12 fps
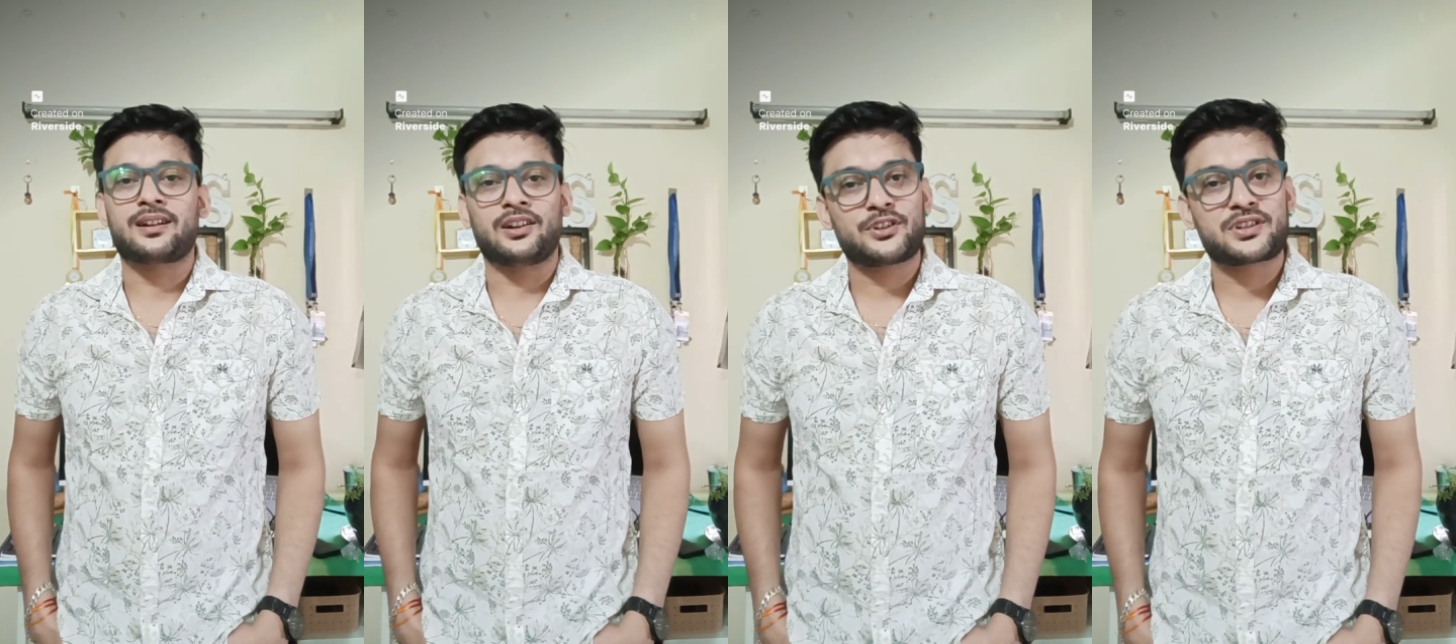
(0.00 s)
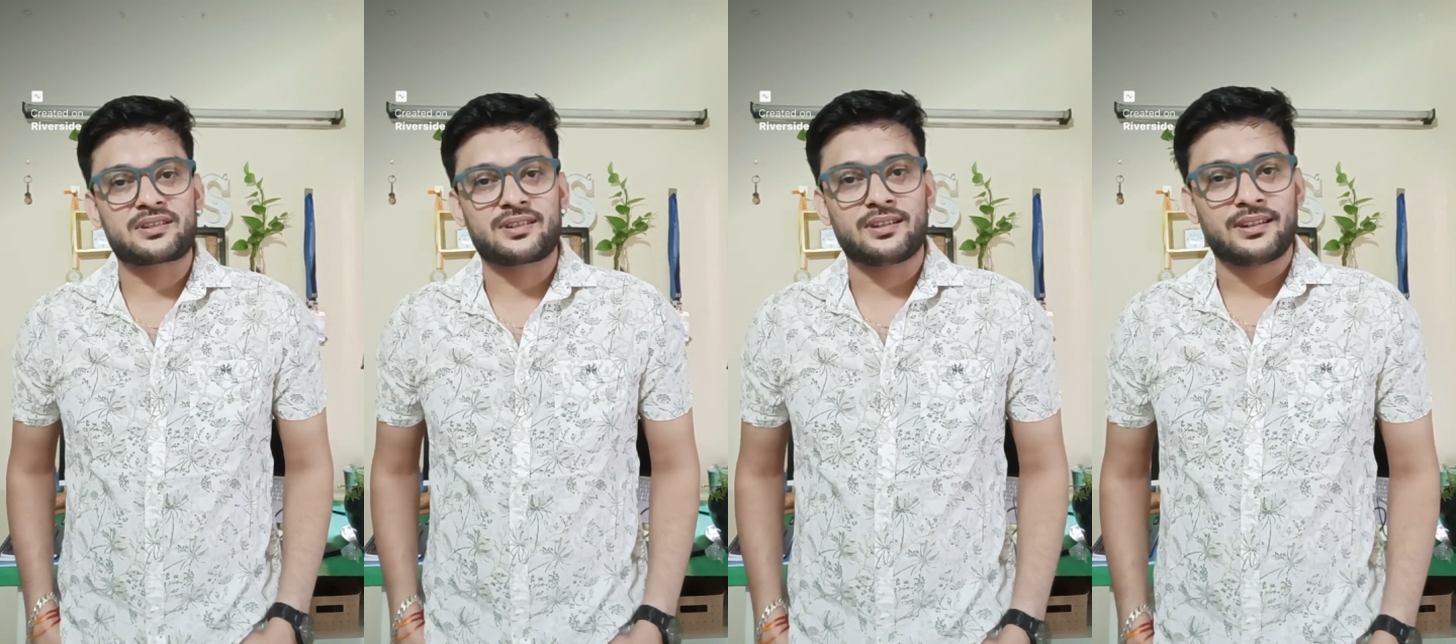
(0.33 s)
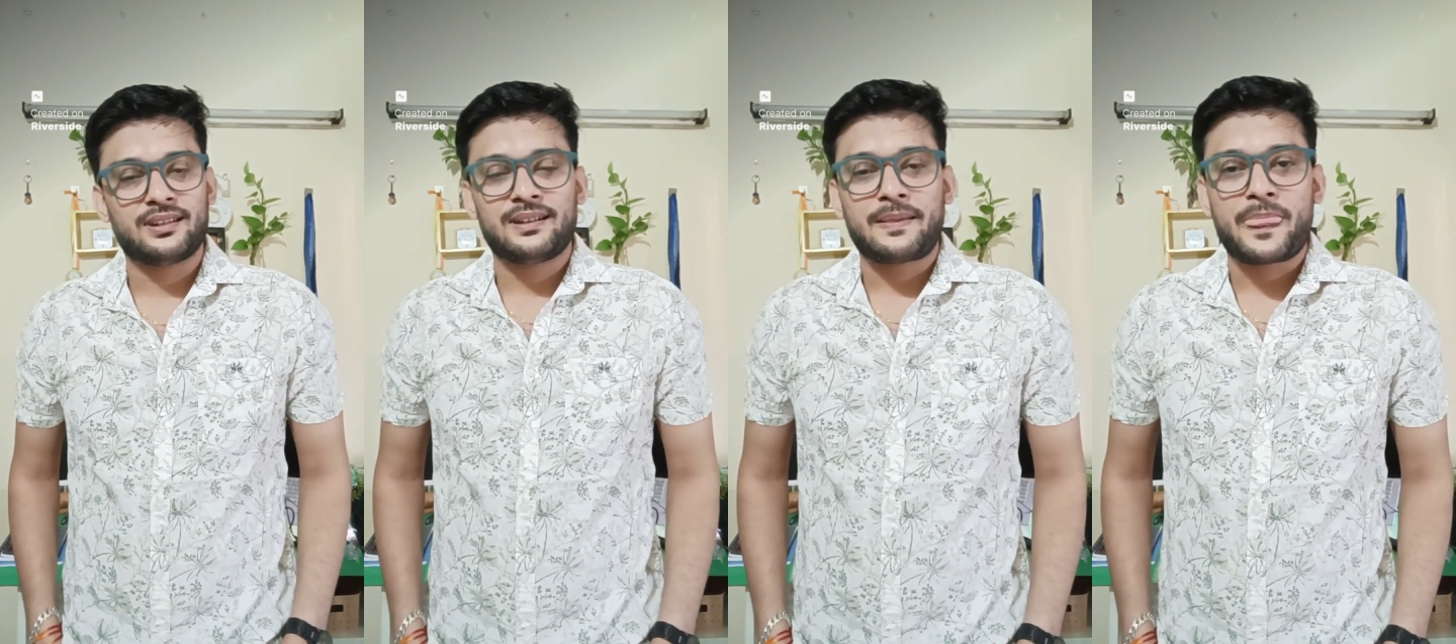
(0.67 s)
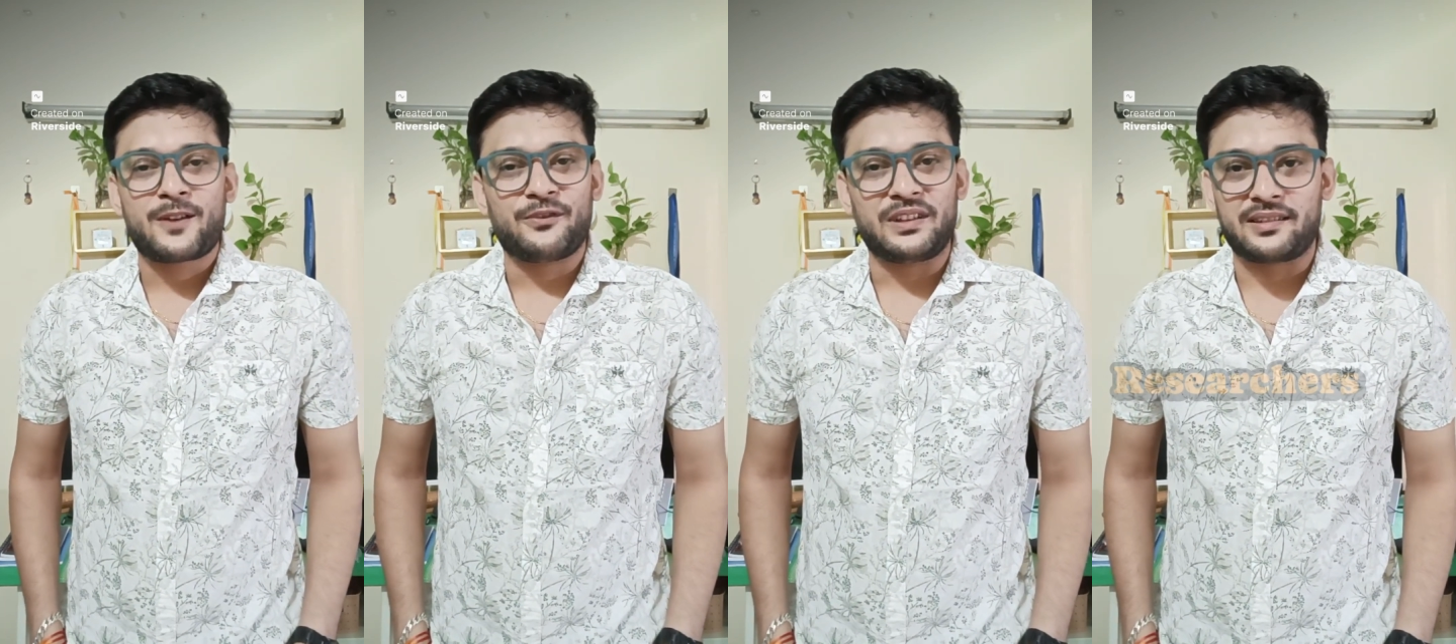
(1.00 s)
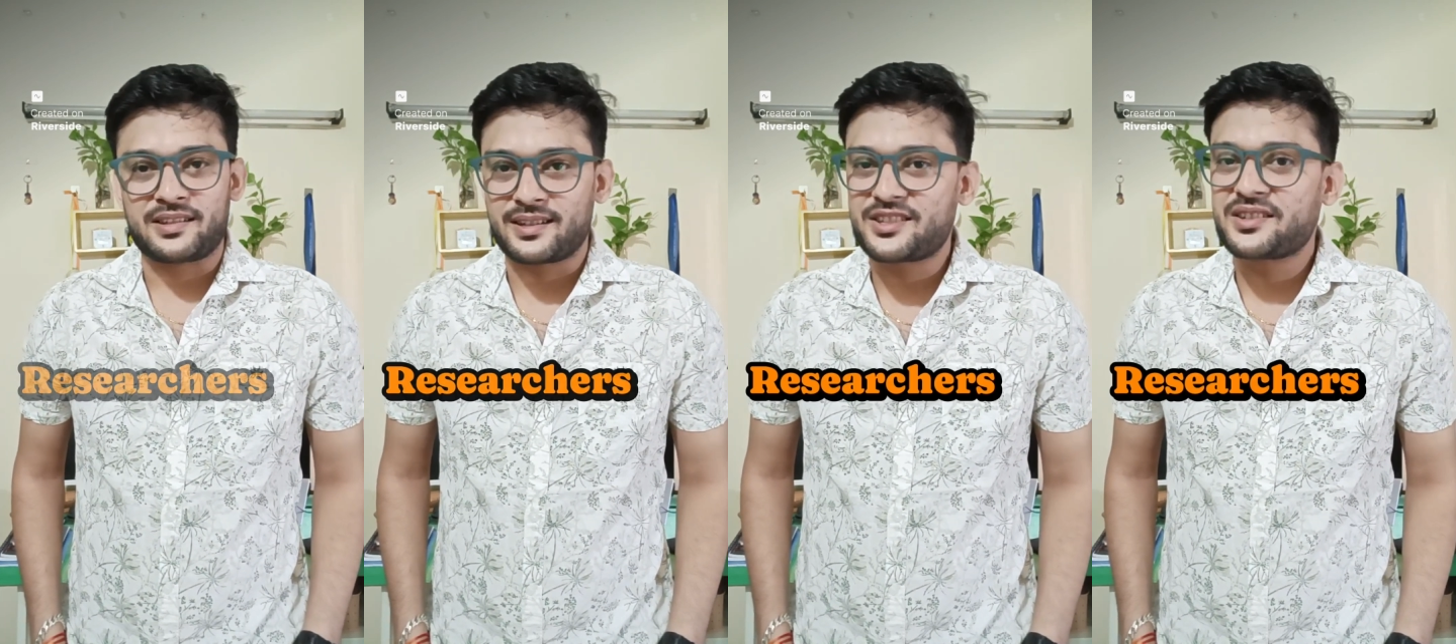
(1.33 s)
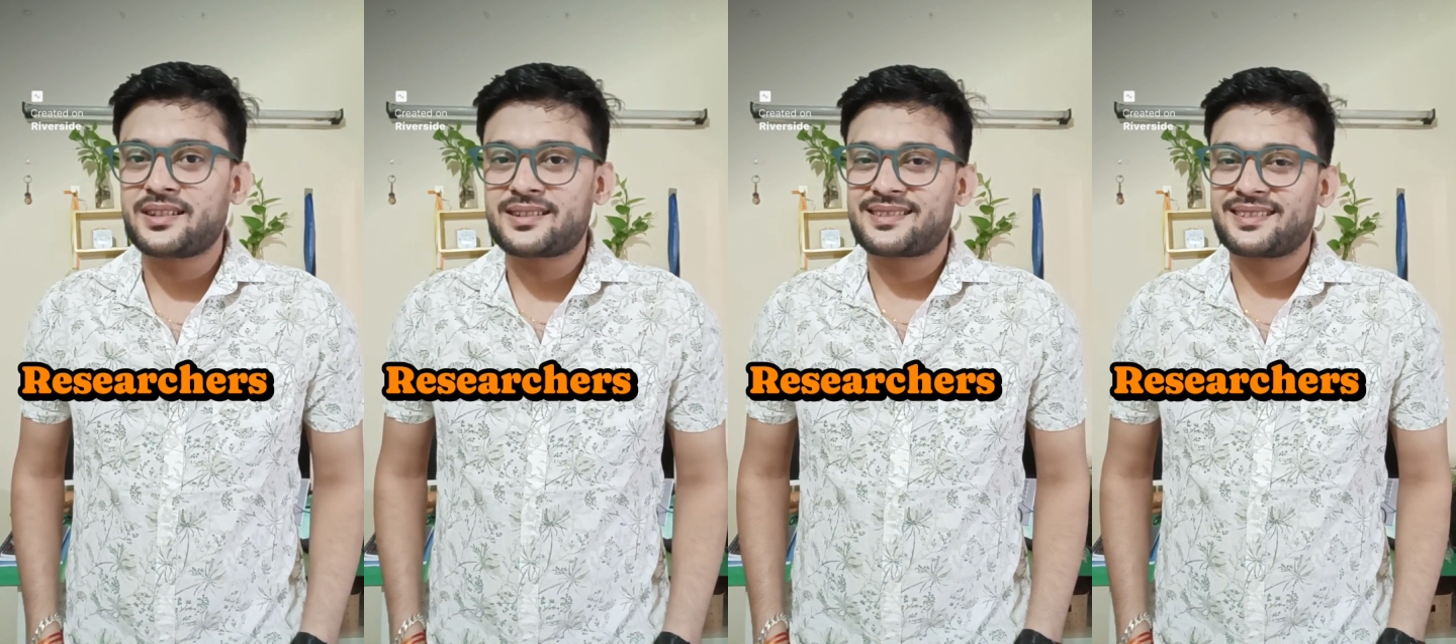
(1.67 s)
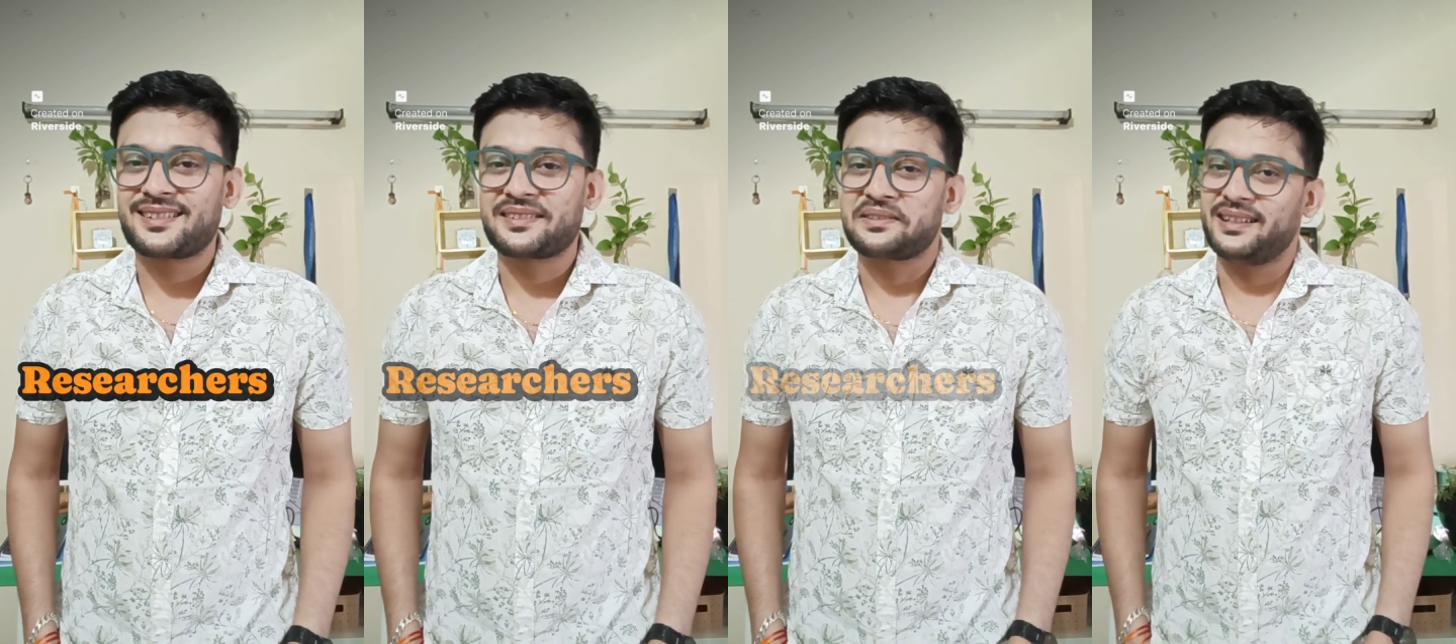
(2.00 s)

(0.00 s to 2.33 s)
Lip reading: conversation with researchers,